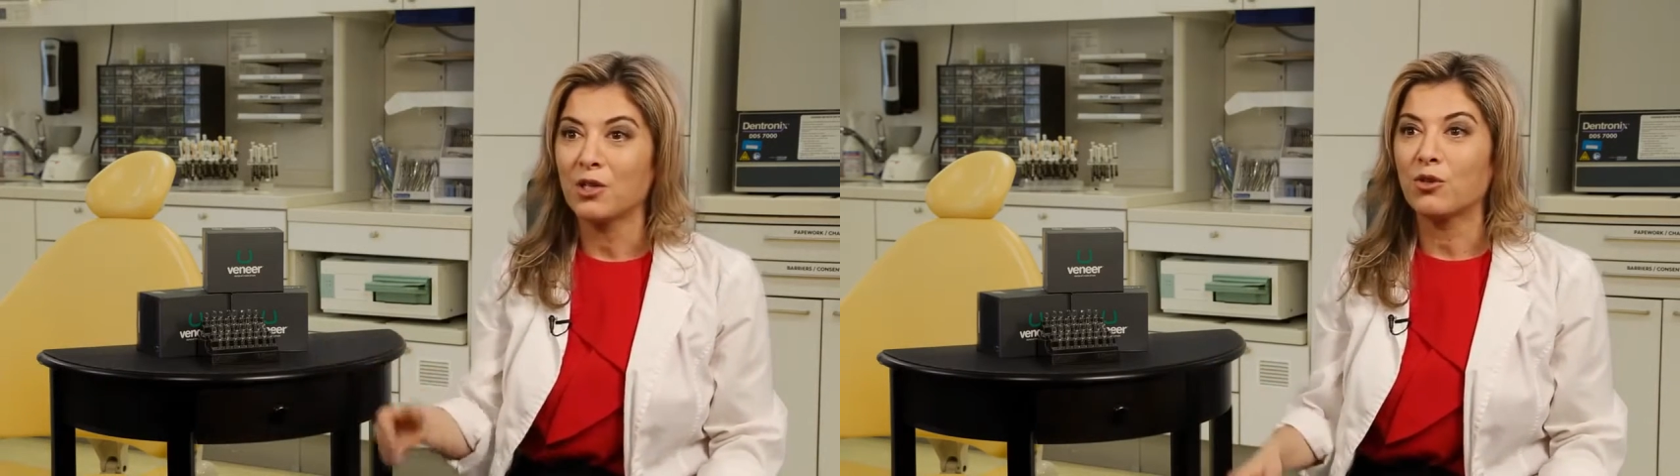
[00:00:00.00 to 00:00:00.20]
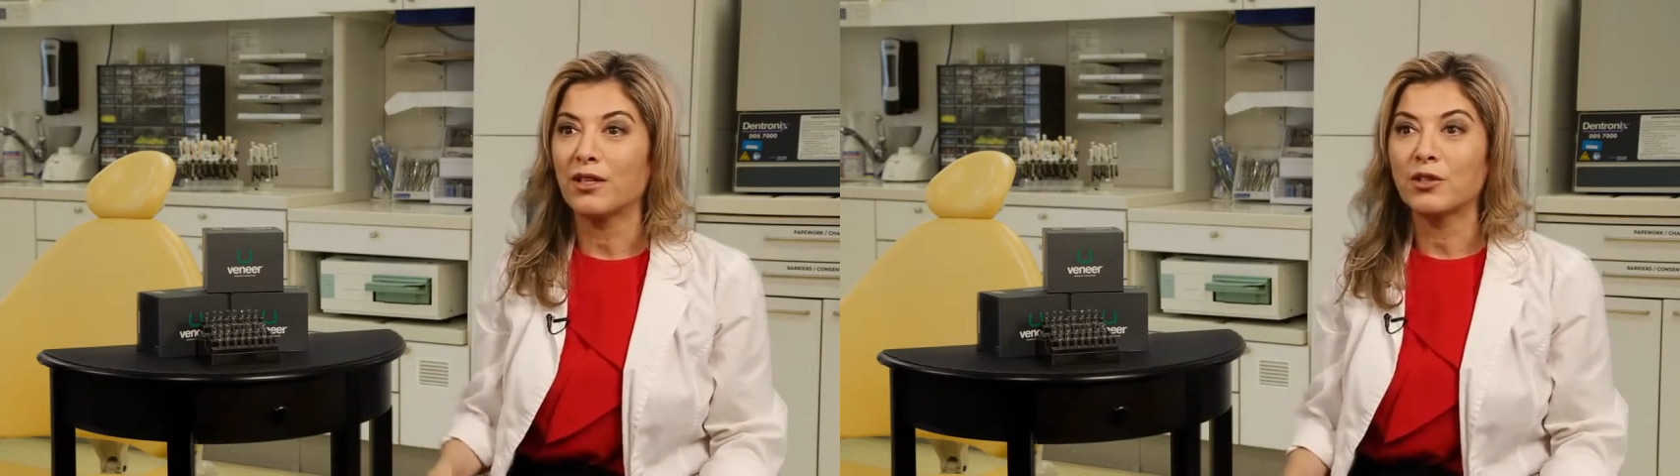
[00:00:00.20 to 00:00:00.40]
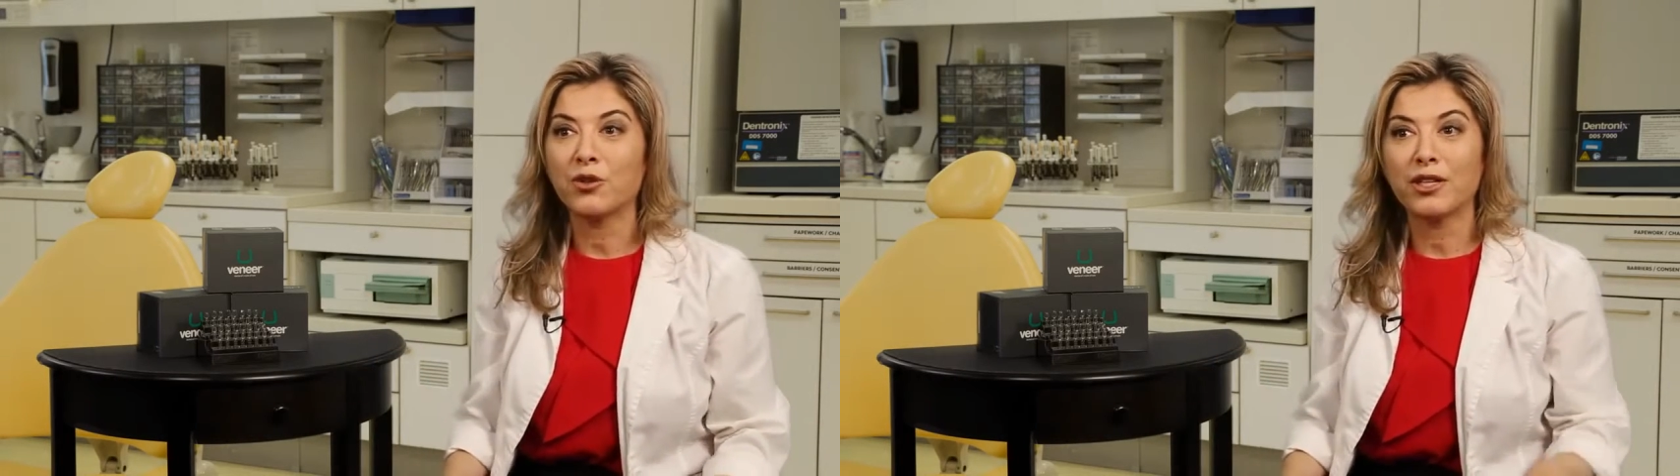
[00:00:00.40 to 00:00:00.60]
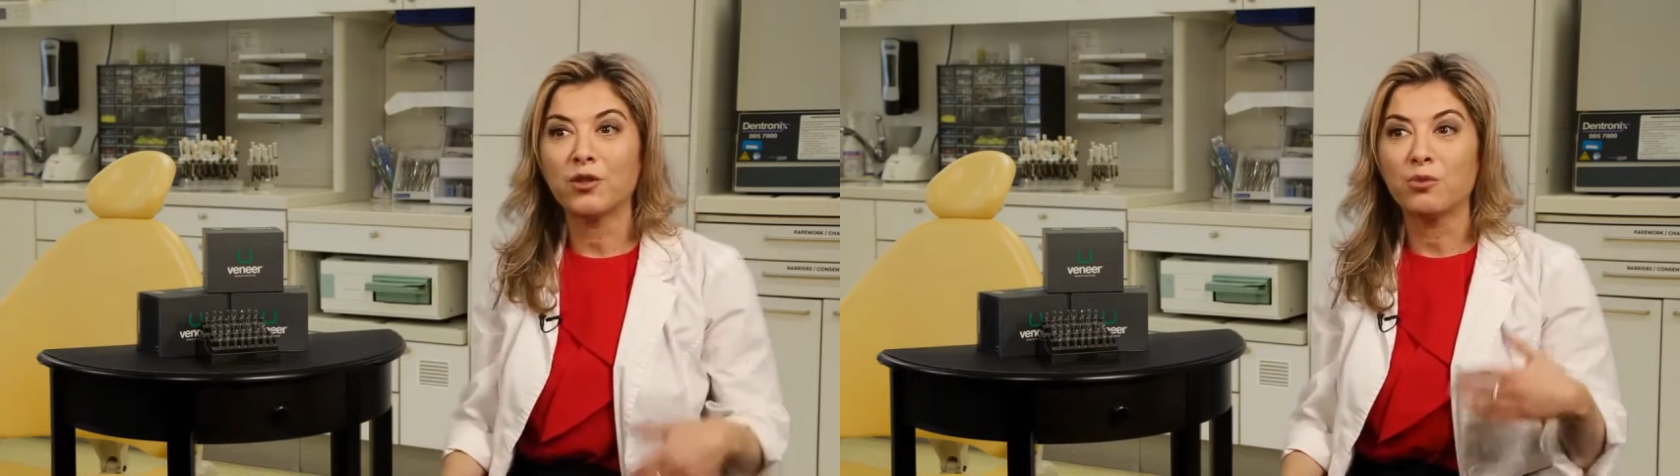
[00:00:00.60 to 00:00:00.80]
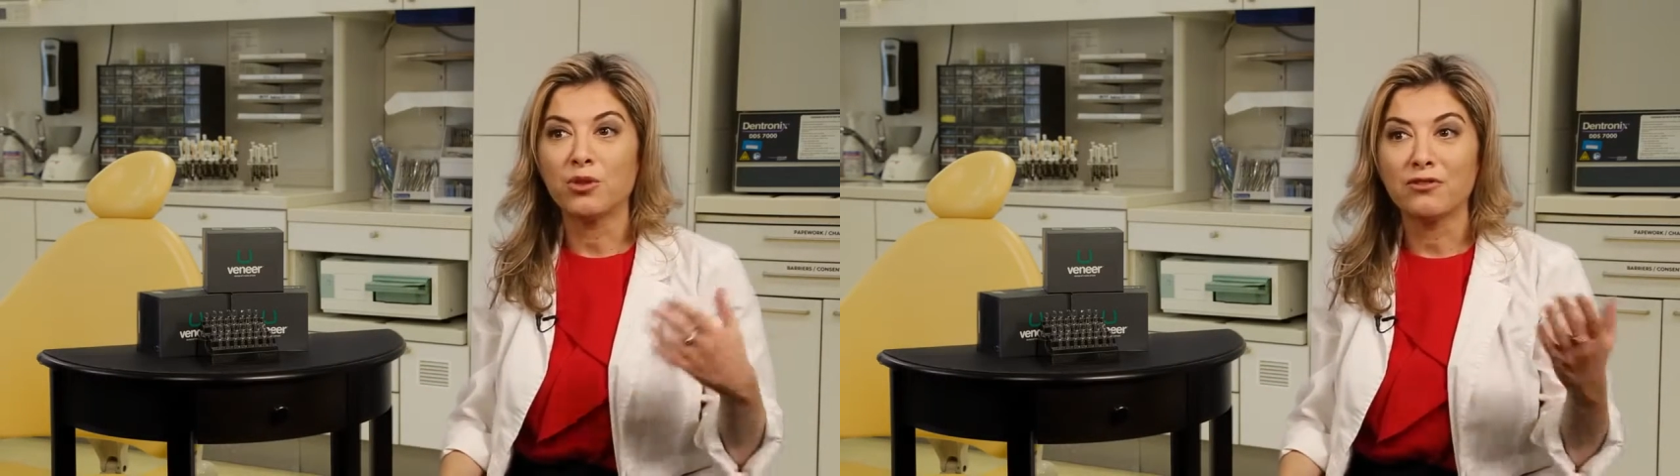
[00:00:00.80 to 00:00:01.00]
you can
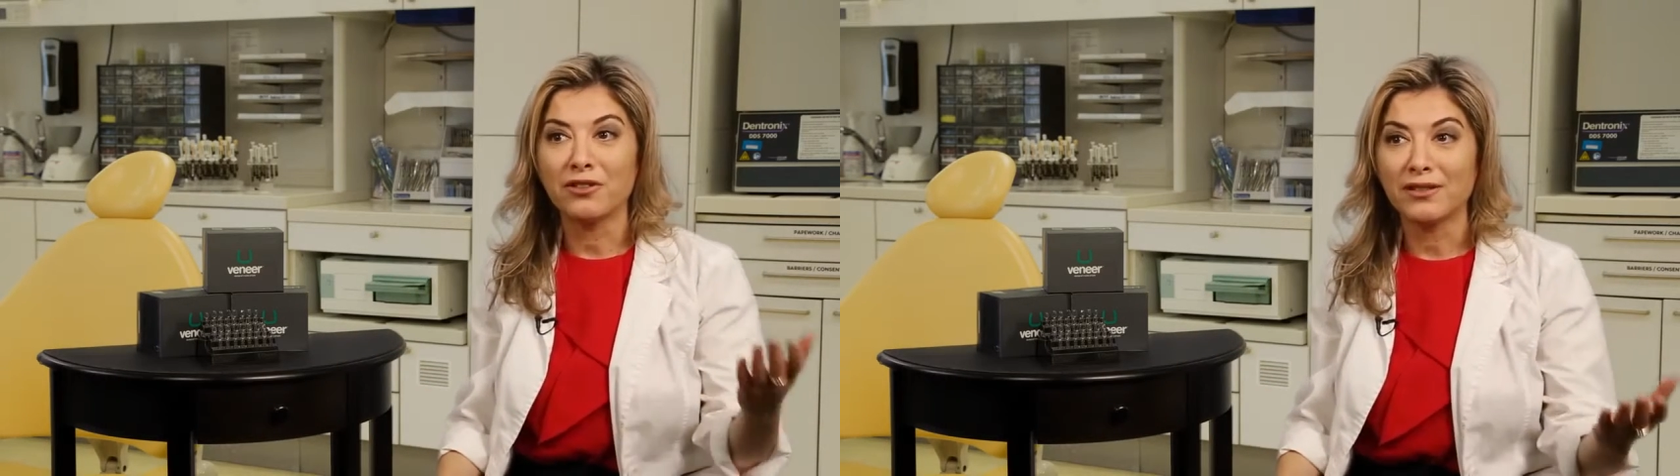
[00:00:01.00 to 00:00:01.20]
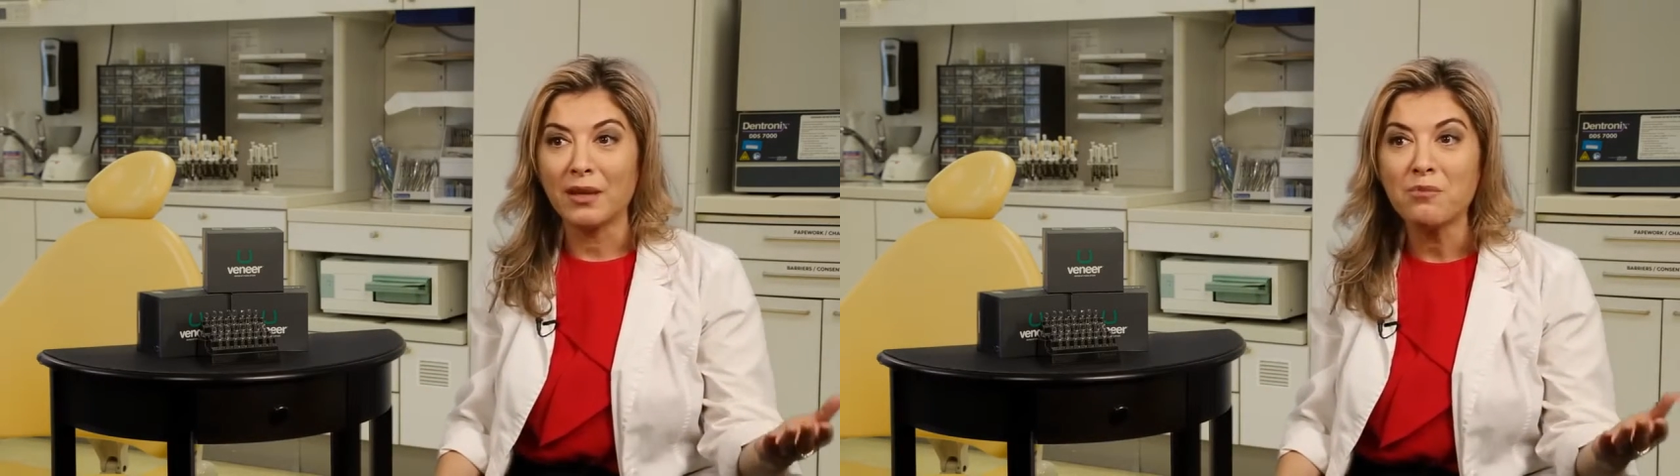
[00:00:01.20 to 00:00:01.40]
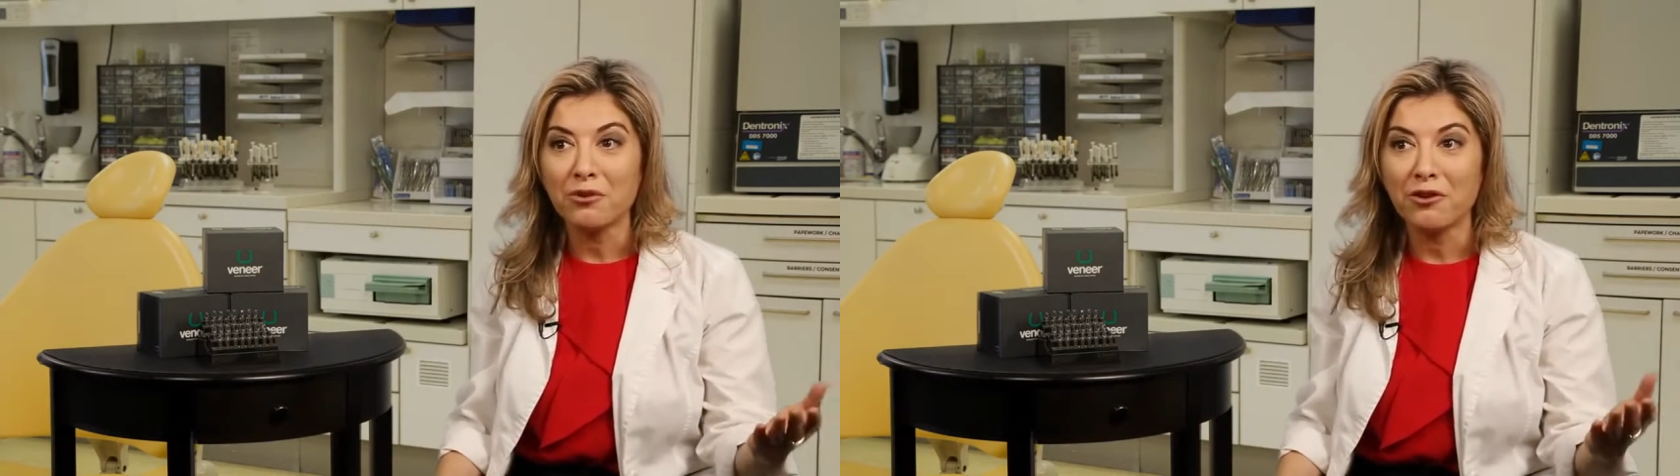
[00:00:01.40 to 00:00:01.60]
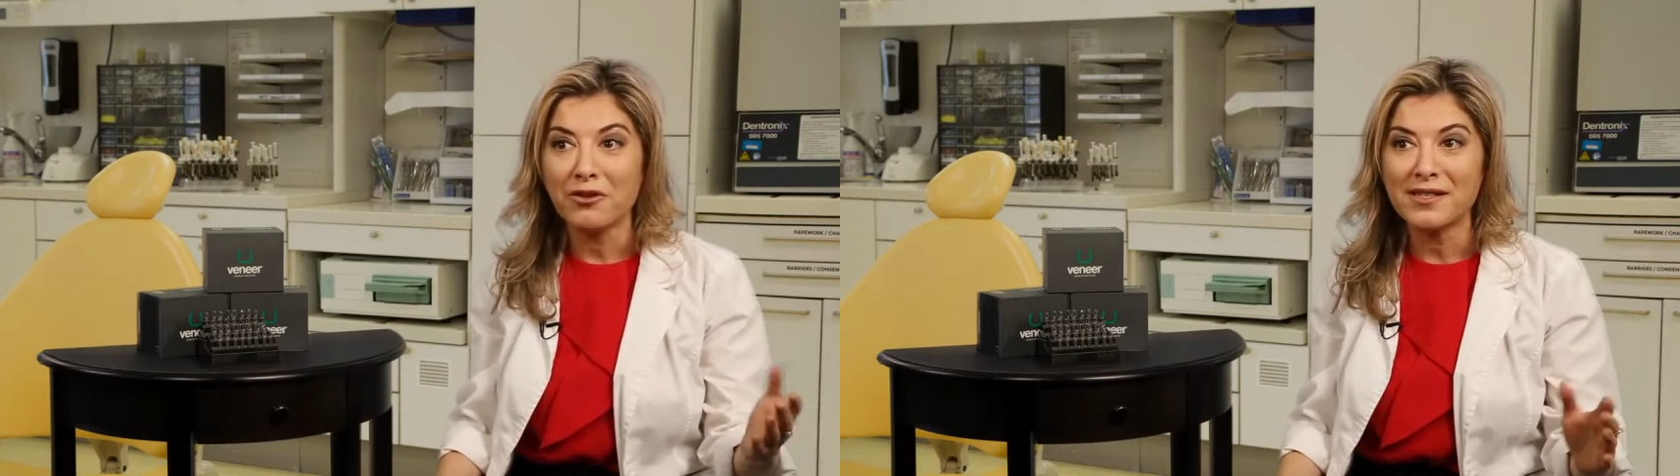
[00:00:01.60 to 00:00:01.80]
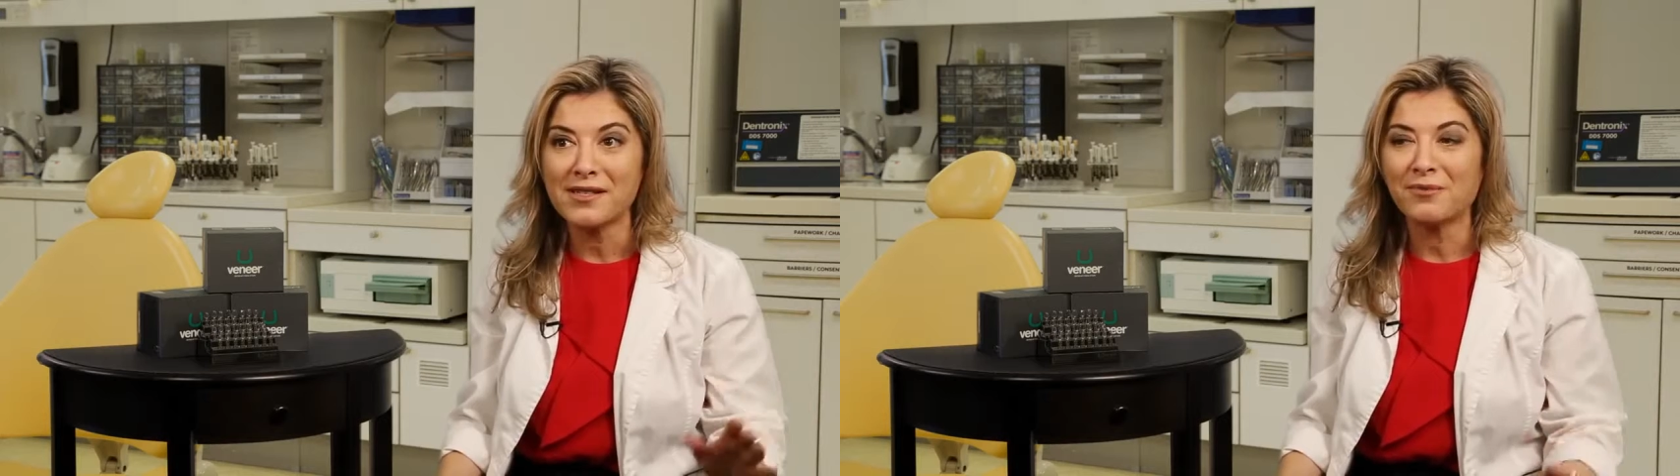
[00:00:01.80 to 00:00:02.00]
create beautiful
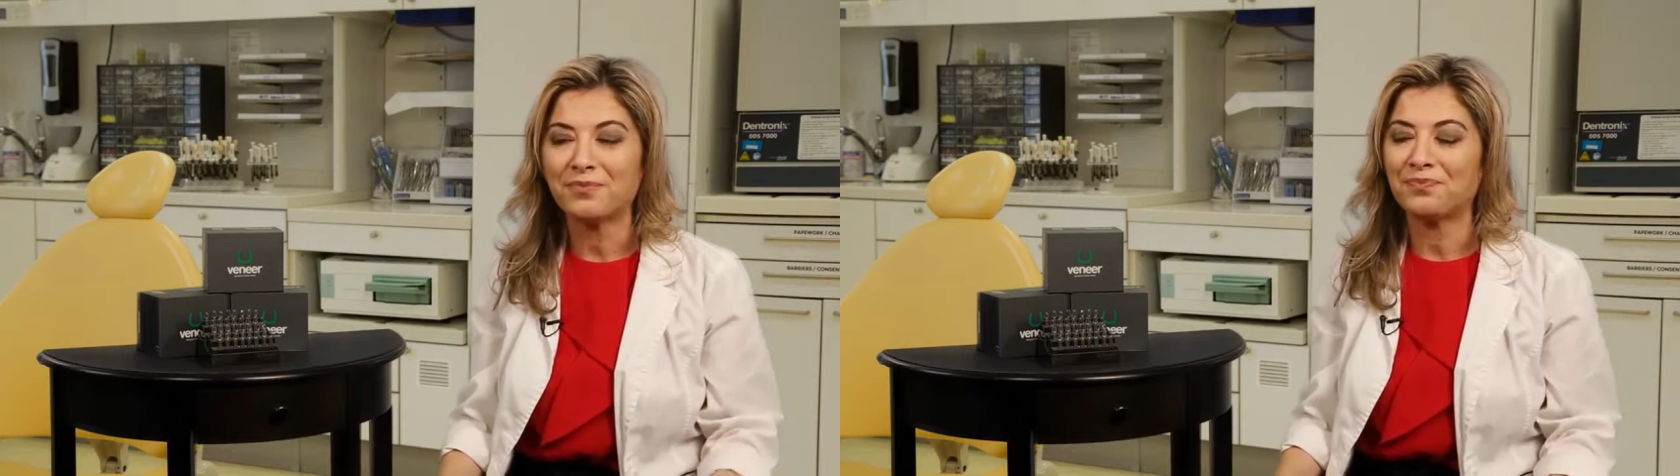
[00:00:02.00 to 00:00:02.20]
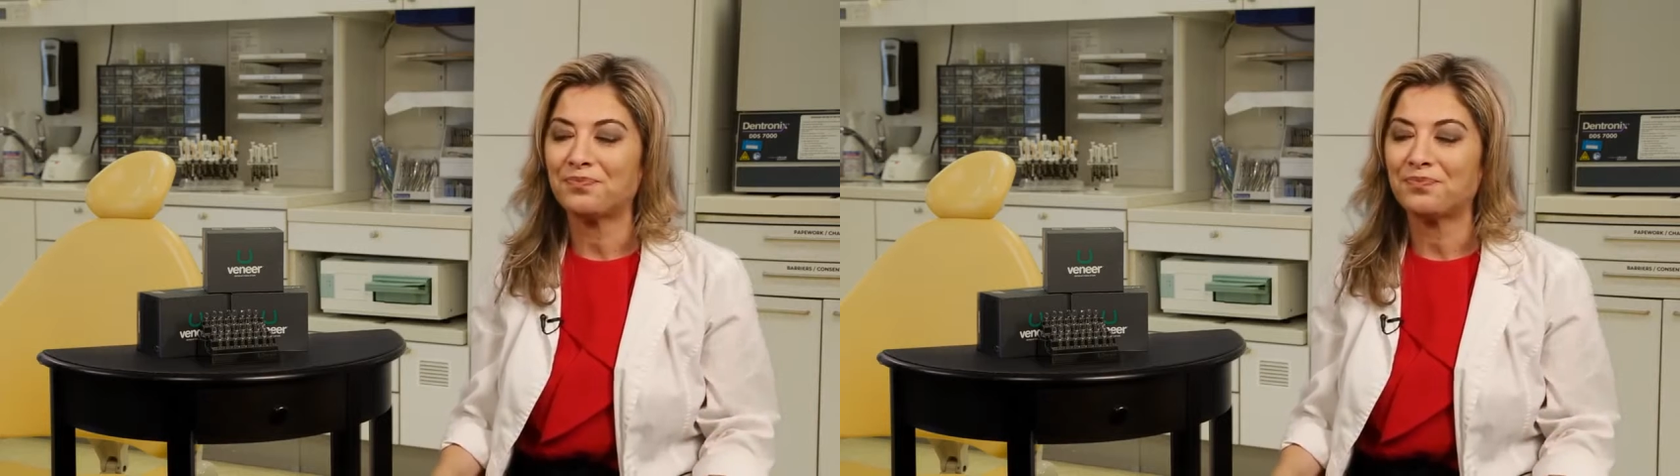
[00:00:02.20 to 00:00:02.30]
temporaries.